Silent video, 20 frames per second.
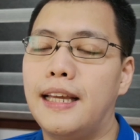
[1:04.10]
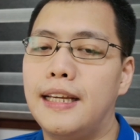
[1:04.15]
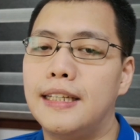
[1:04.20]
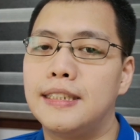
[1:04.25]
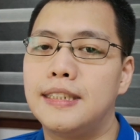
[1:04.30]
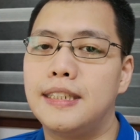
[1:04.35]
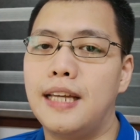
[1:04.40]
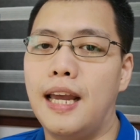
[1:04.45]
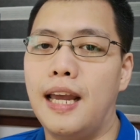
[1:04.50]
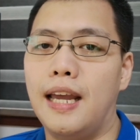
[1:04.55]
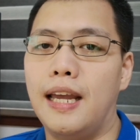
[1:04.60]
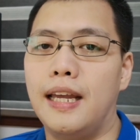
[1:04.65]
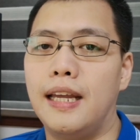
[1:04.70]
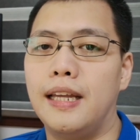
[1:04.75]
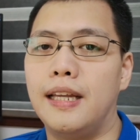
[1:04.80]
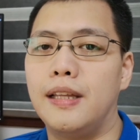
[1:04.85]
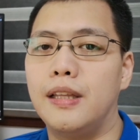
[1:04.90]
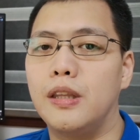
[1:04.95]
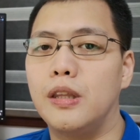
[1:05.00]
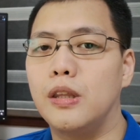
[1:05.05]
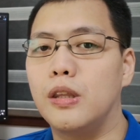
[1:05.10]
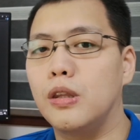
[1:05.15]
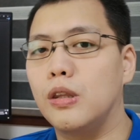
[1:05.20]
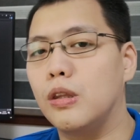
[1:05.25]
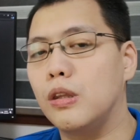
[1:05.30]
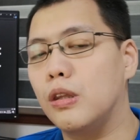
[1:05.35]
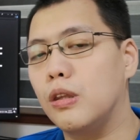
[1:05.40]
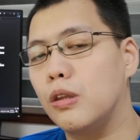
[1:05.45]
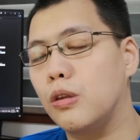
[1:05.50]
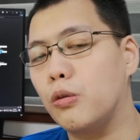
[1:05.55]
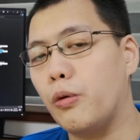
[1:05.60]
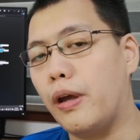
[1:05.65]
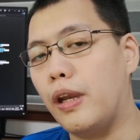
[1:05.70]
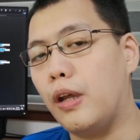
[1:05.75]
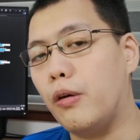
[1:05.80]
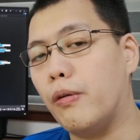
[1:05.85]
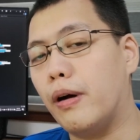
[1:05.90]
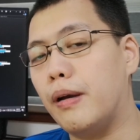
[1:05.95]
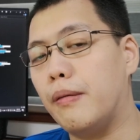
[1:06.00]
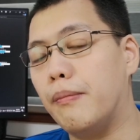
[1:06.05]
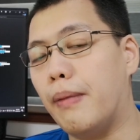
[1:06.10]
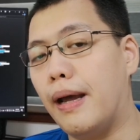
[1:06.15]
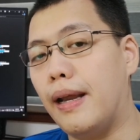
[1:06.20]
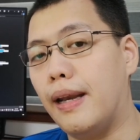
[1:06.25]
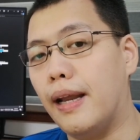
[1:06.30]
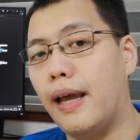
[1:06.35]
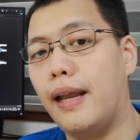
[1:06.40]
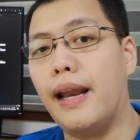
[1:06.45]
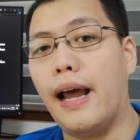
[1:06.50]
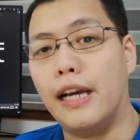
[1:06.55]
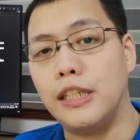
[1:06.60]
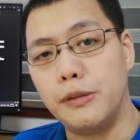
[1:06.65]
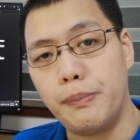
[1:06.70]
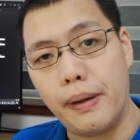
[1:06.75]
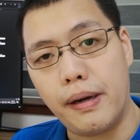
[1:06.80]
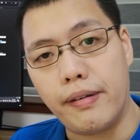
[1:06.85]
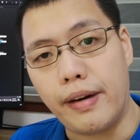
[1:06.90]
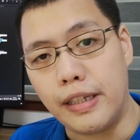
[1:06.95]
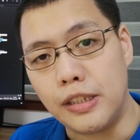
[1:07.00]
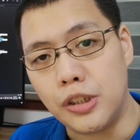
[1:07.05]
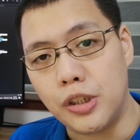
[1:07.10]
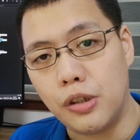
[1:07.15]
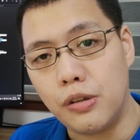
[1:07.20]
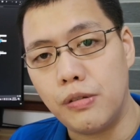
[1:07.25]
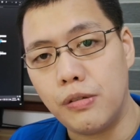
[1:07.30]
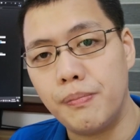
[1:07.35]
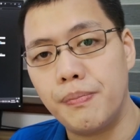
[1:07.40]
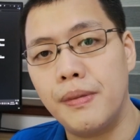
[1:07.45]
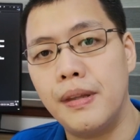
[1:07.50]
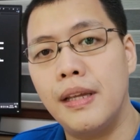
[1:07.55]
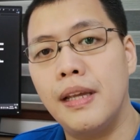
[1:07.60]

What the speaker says: is a 21:9 aspect ratio,